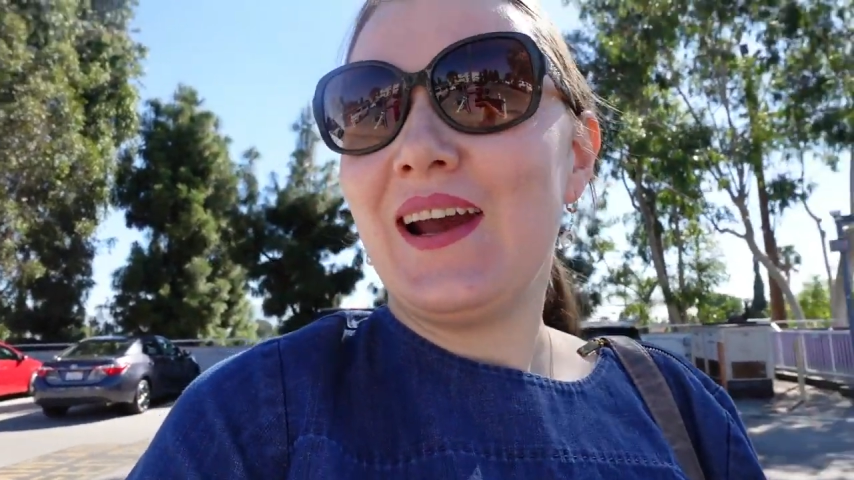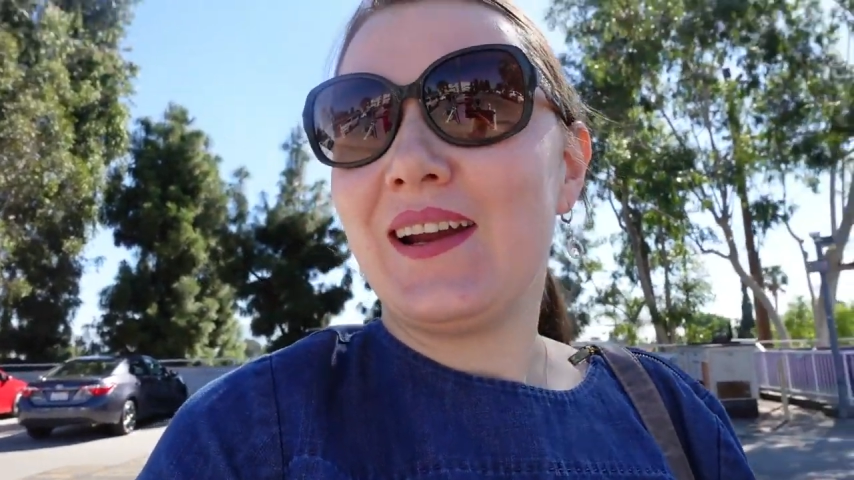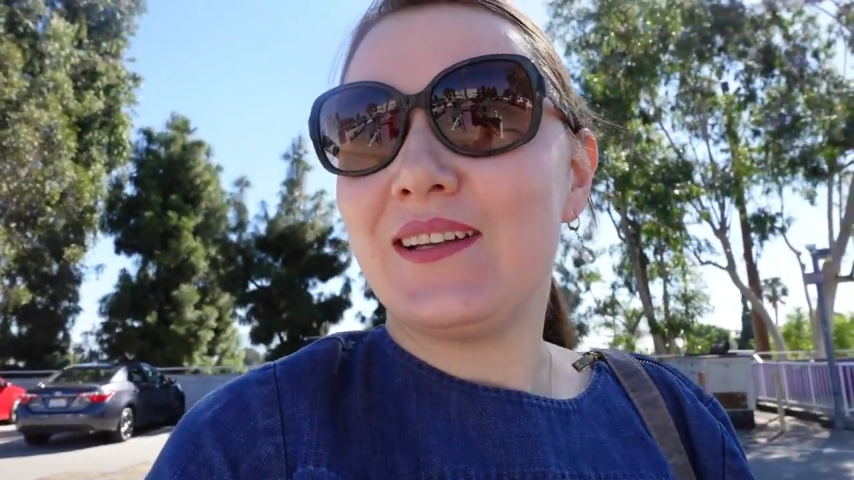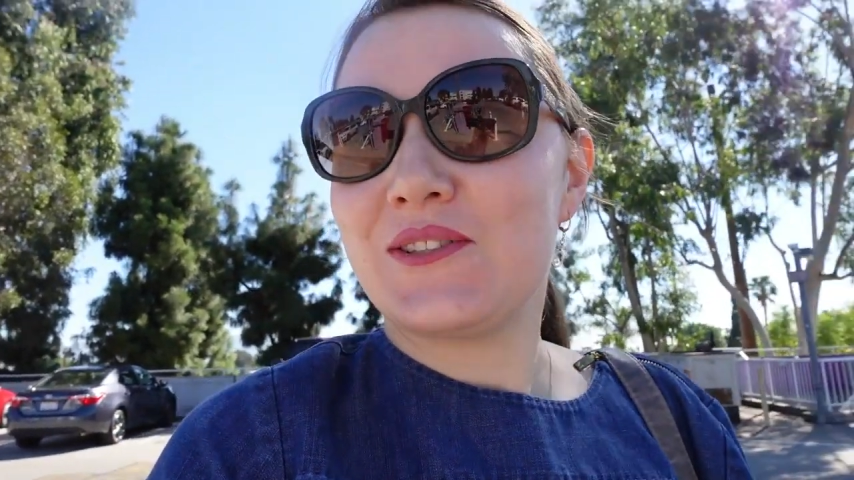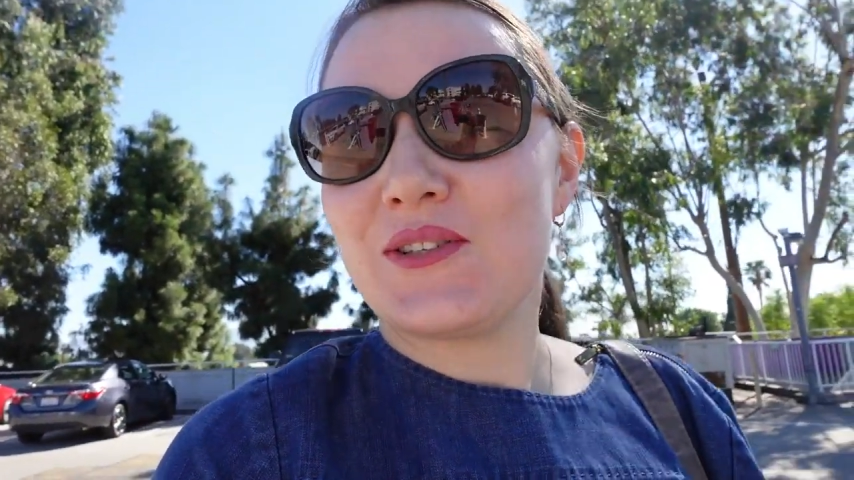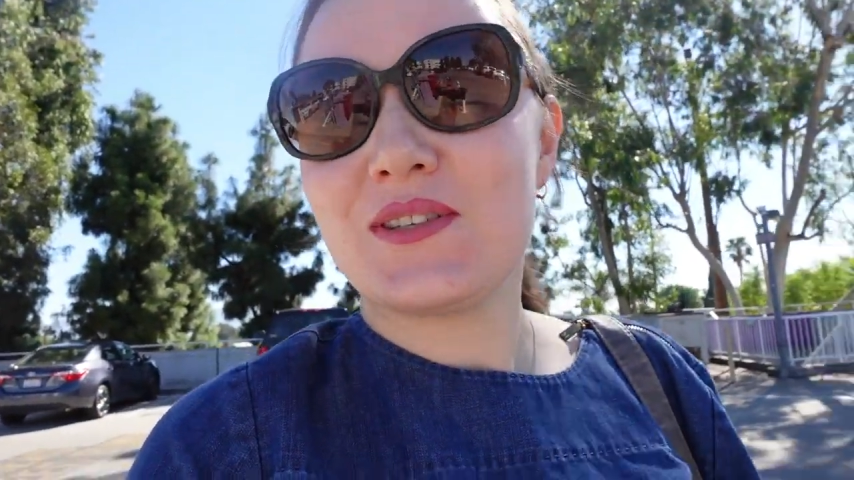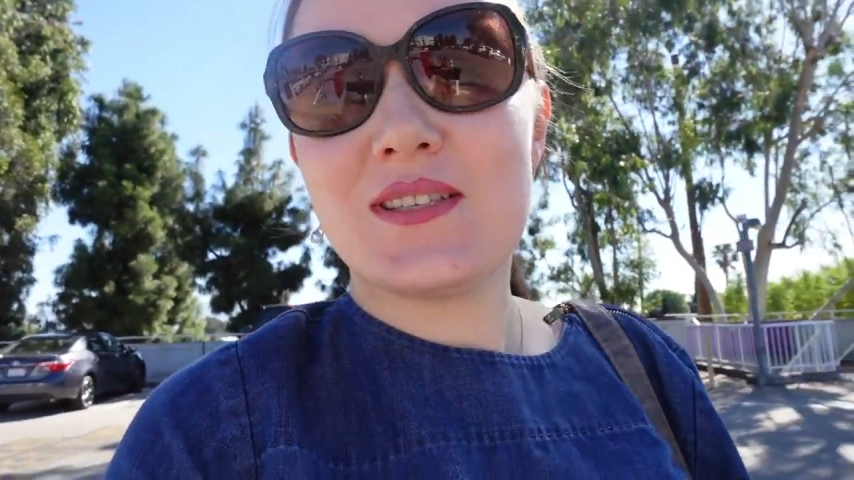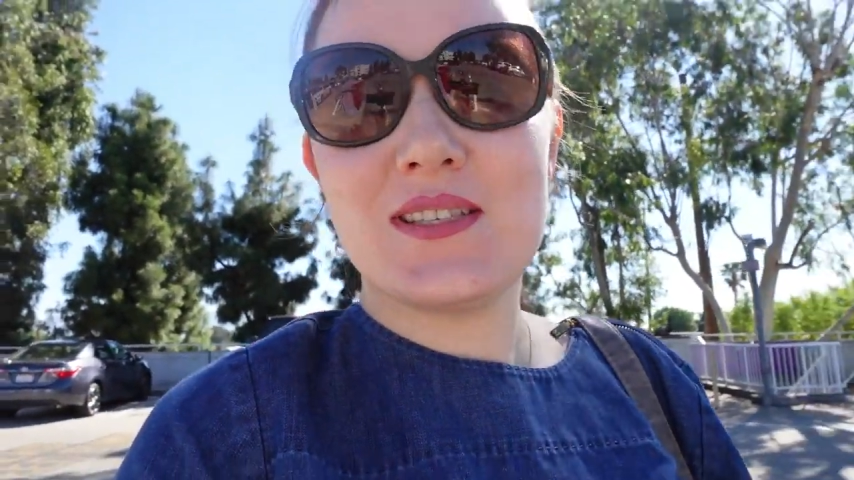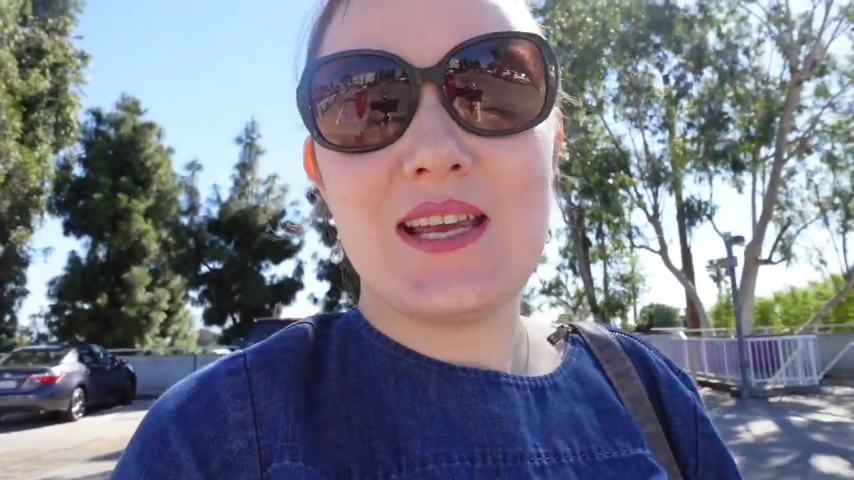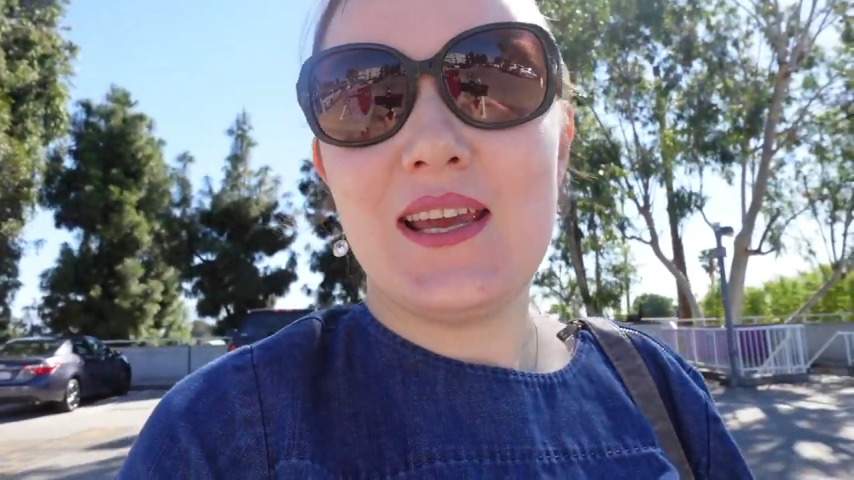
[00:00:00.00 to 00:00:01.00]
I need to
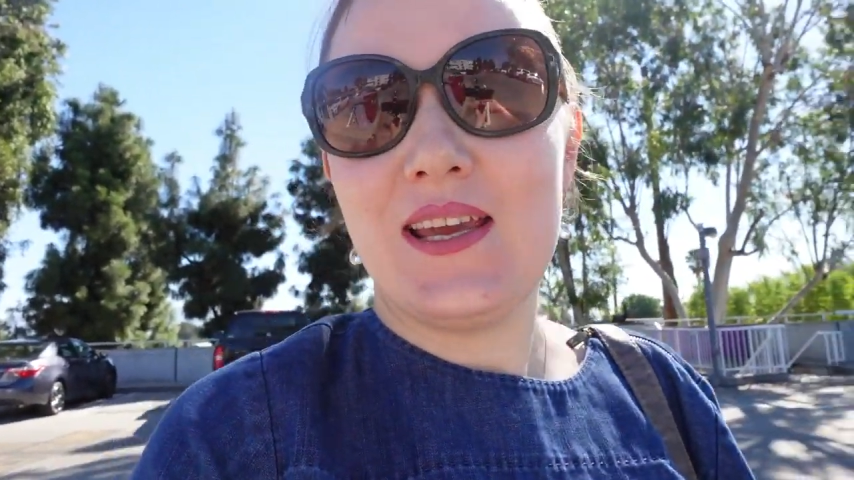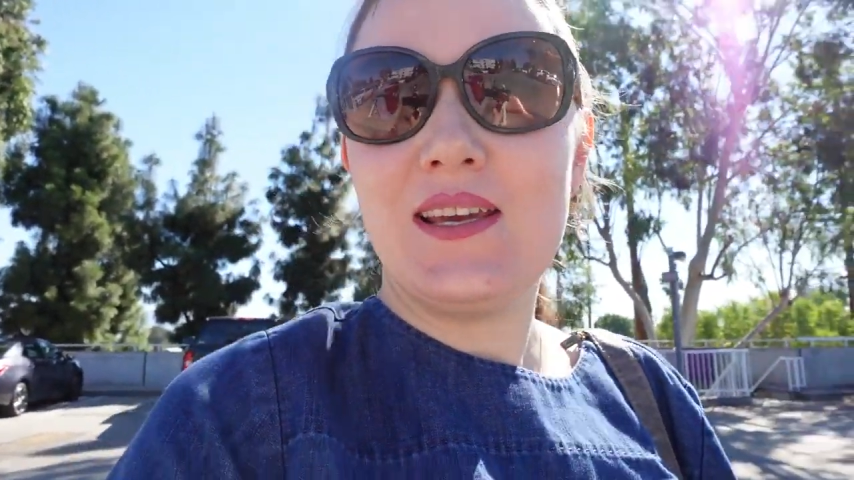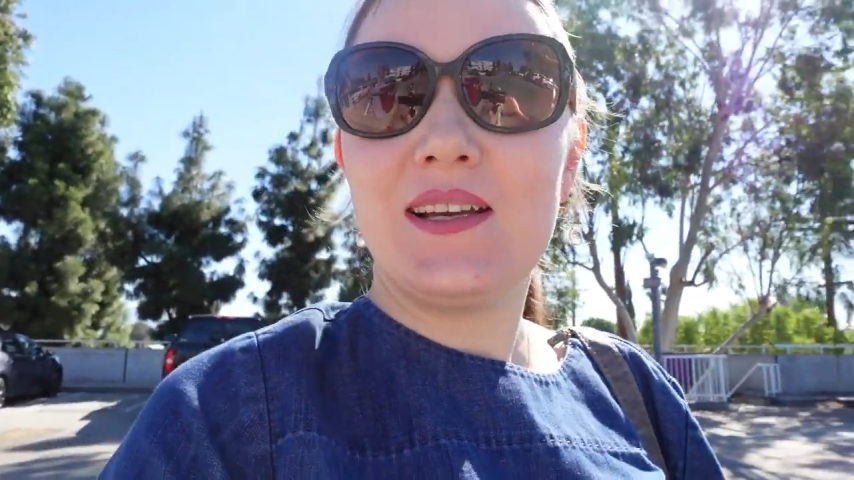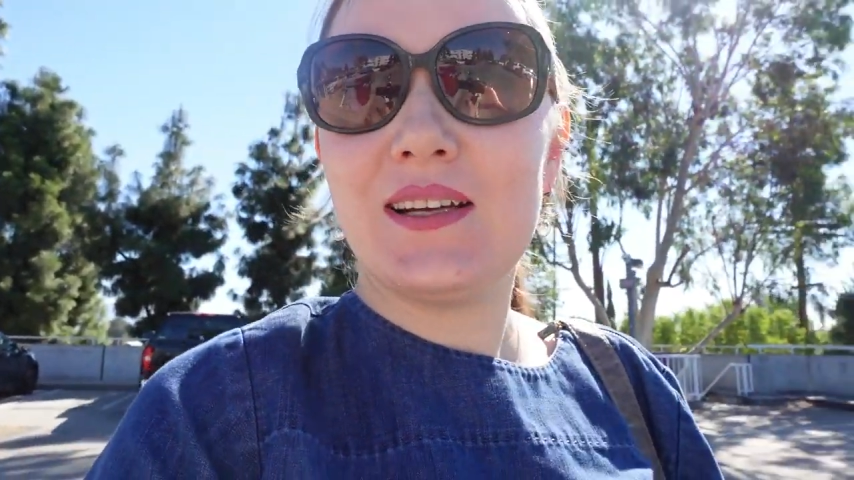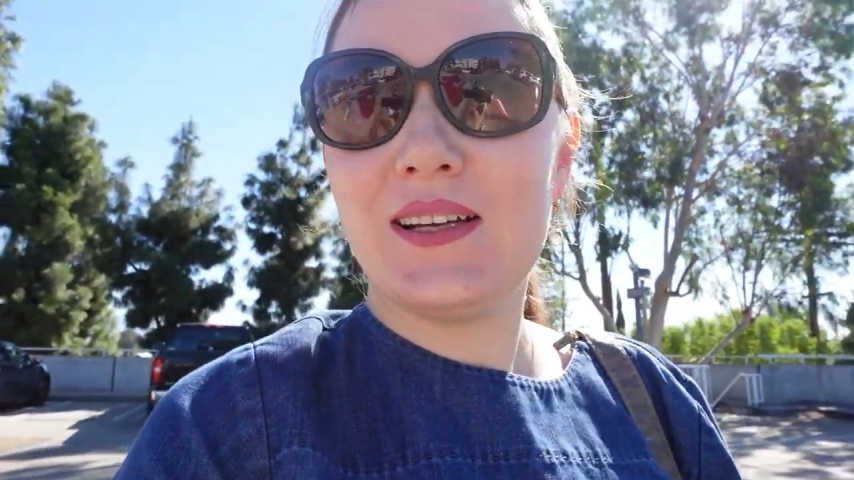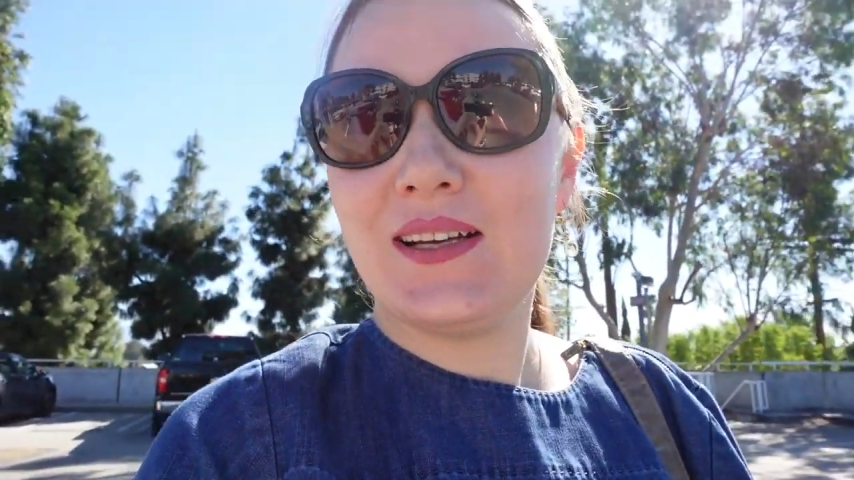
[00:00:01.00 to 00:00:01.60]
take